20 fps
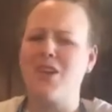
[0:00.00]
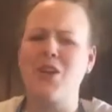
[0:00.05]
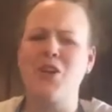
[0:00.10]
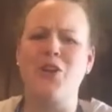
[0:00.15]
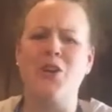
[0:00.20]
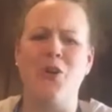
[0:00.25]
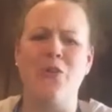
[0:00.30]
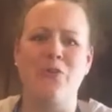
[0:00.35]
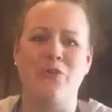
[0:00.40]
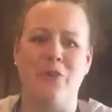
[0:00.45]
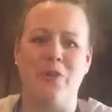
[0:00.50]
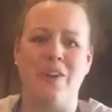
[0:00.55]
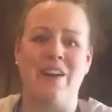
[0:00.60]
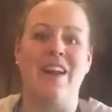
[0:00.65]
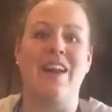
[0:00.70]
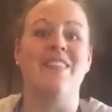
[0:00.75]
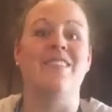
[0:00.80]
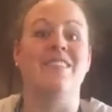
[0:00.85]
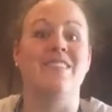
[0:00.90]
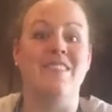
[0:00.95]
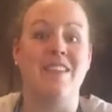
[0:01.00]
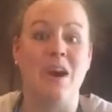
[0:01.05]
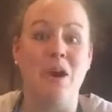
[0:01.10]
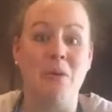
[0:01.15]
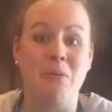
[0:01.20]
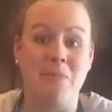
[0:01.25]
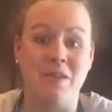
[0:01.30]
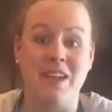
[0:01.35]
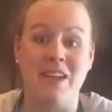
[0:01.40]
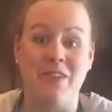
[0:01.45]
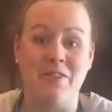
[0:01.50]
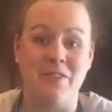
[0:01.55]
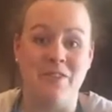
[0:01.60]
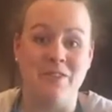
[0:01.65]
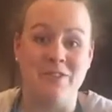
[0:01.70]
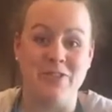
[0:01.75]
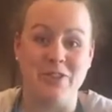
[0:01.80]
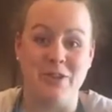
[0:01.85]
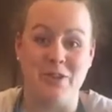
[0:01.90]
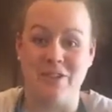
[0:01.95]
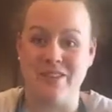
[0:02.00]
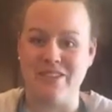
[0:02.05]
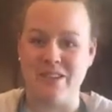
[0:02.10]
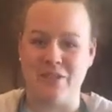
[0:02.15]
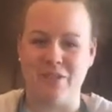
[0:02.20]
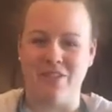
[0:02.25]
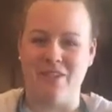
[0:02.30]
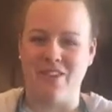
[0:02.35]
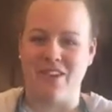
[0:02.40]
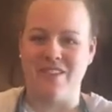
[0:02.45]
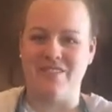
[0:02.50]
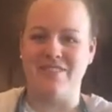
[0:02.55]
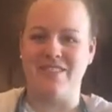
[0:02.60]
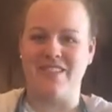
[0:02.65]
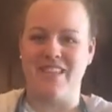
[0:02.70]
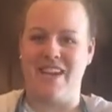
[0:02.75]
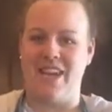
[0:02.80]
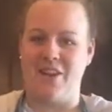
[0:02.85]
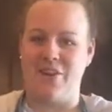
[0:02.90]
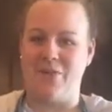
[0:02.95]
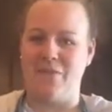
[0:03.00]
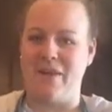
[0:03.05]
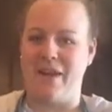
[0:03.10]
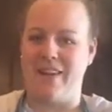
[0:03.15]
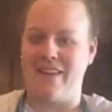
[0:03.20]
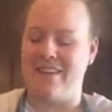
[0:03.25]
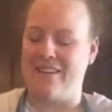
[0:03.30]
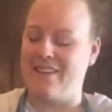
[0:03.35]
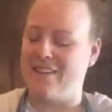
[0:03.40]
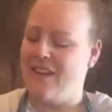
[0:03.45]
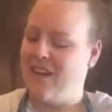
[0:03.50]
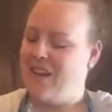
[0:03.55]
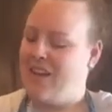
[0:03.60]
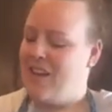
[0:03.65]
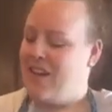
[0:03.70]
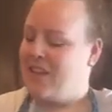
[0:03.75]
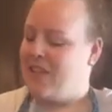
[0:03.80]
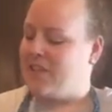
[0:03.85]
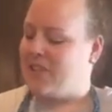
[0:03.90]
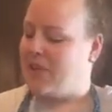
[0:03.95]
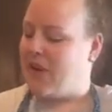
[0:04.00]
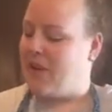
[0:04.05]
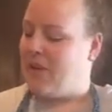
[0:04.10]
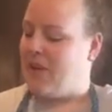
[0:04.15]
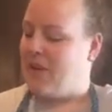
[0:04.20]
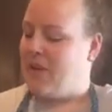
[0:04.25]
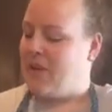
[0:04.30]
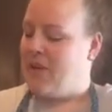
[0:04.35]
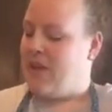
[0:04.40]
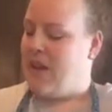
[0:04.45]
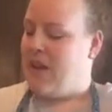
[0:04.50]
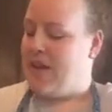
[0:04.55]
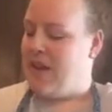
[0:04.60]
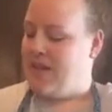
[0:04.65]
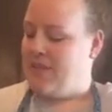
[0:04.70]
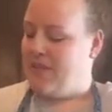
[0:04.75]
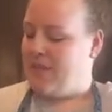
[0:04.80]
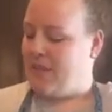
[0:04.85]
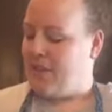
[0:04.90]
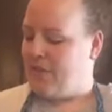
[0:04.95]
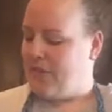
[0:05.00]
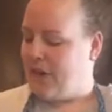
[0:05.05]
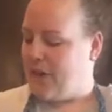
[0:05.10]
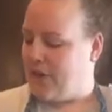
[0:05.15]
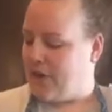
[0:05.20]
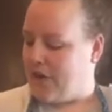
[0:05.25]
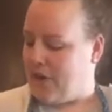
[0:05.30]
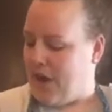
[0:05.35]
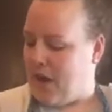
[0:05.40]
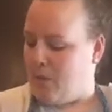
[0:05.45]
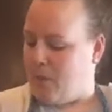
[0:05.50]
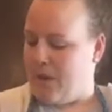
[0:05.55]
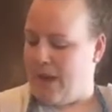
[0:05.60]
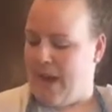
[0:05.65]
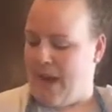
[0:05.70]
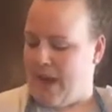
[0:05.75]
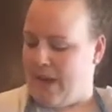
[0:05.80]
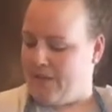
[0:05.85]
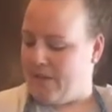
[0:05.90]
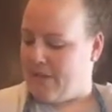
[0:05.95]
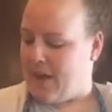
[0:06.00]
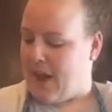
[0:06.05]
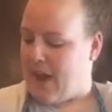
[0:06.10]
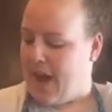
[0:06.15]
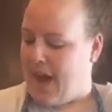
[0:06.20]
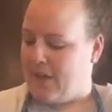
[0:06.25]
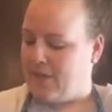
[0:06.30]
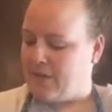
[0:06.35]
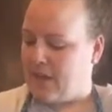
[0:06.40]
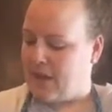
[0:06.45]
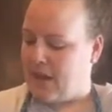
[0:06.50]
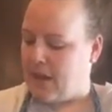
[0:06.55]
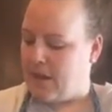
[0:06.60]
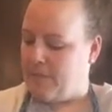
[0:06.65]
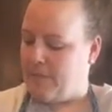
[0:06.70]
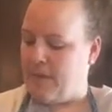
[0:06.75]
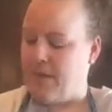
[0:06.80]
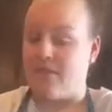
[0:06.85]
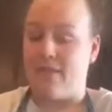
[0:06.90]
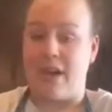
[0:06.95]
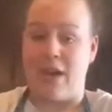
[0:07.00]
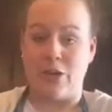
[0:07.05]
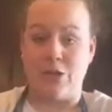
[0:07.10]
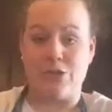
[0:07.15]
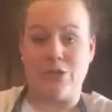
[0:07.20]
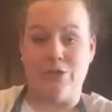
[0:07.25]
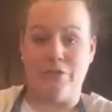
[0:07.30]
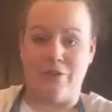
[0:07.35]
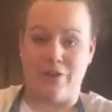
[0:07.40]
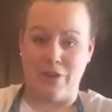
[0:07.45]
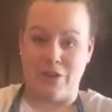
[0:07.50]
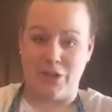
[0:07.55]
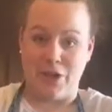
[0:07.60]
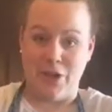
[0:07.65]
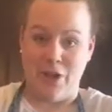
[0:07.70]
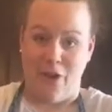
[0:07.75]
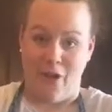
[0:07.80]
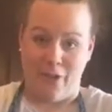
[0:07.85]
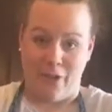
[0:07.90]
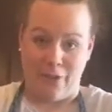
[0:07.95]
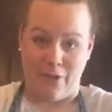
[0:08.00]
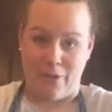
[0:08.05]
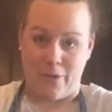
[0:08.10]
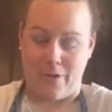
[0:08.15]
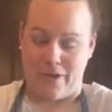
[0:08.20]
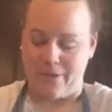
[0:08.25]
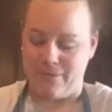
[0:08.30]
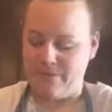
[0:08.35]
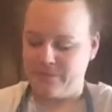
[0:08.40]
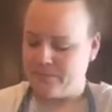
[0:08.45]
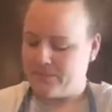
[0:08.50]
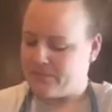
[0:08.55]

go for it. Tell me if you do, because I would love to get your opinion. So in this vinaigrette, we have a half a cup of extra virgin olive oil,